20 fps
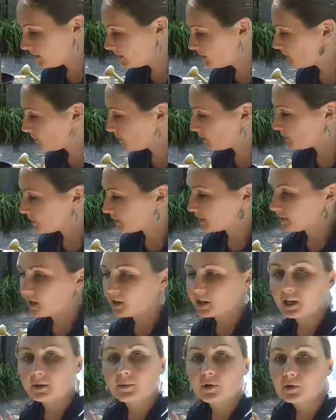So we're just
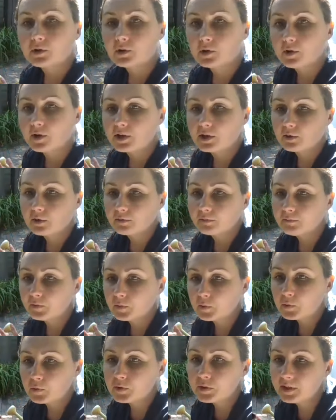talking about growing your own
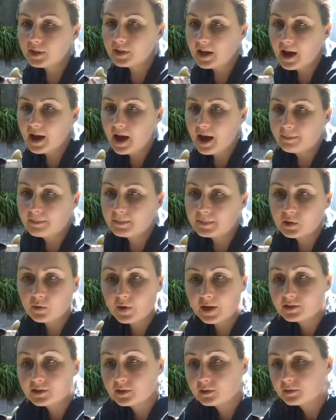food.
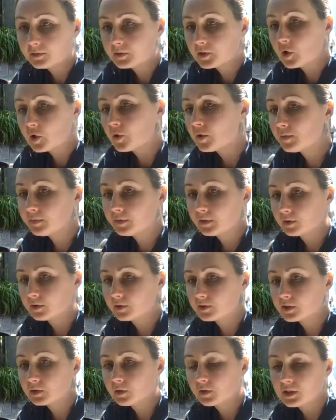So I don't know if
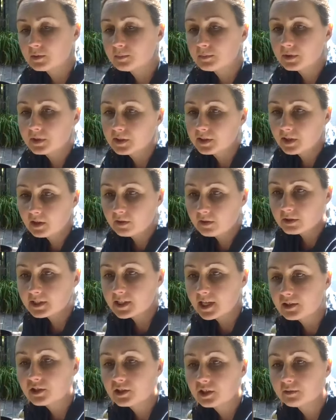there's going to be another
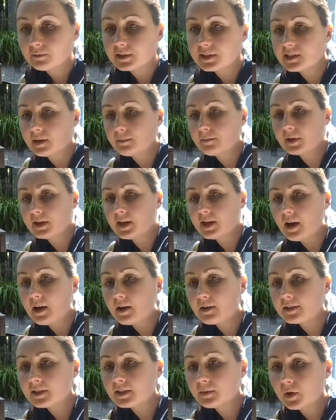session with someone
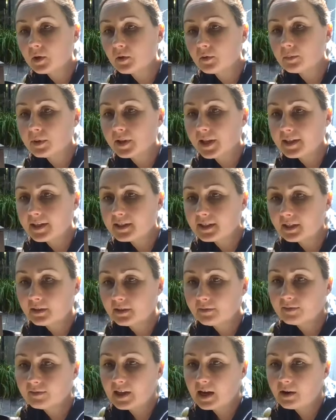else about
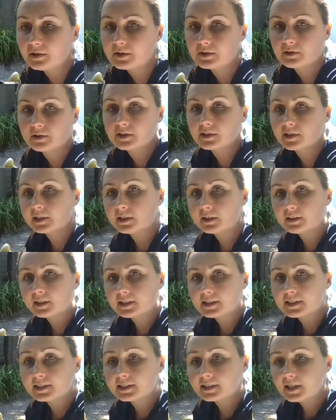planting flowers or
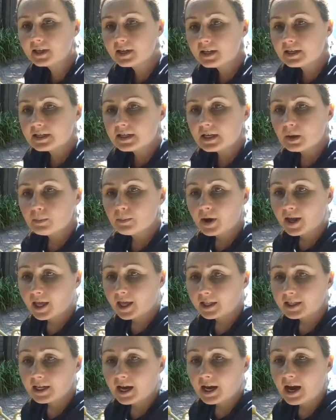succulents.
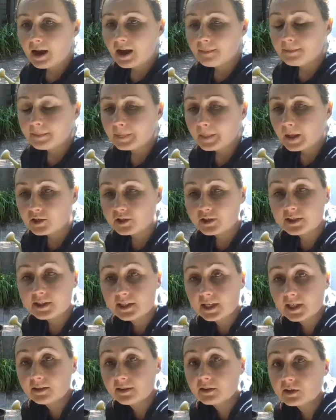But I should
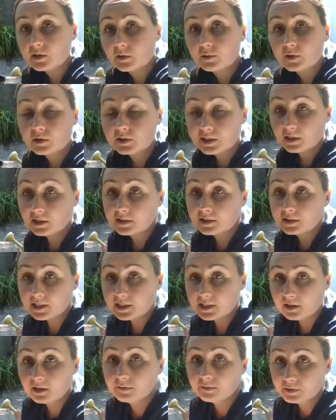say, so there's a
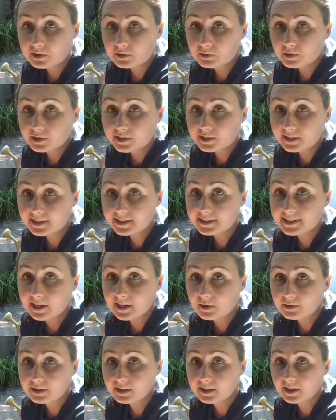ton of resources
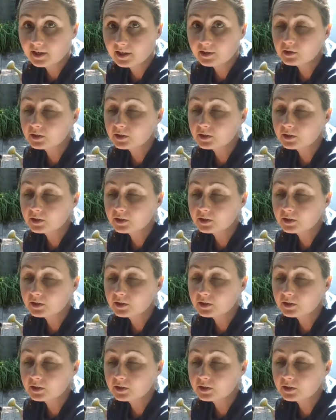out there.